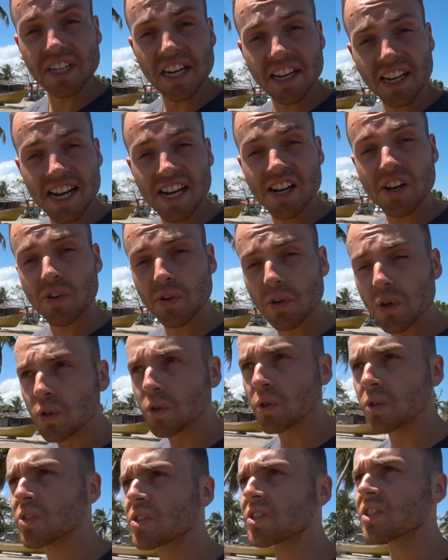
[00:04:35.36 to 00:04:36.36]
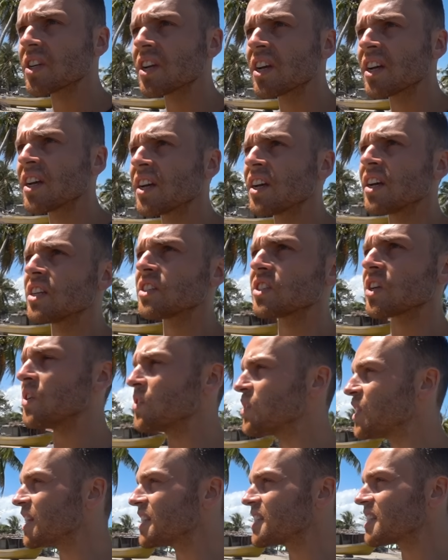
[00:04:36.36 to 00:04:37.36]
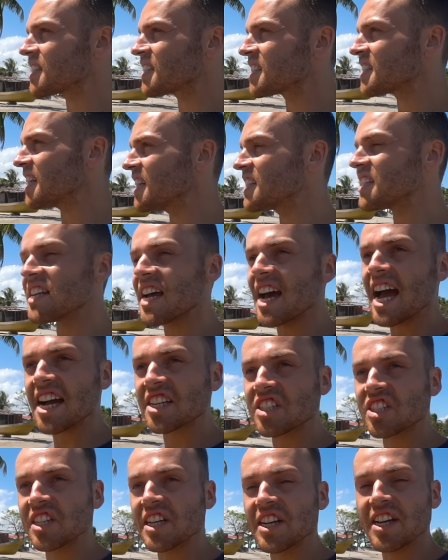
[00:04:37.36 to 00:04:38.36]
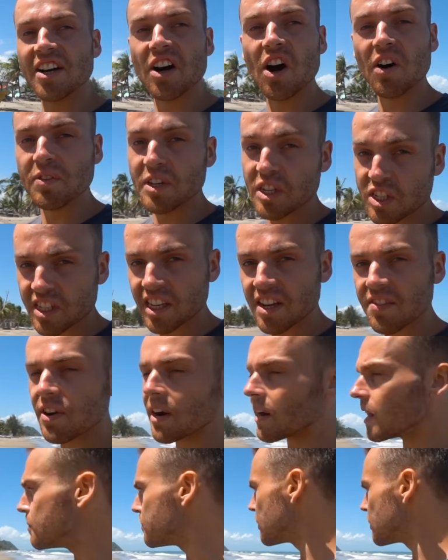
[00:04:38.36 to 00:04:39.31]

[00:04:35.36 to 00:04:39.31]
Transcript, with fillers: de la Cruz. So this is actually obviously very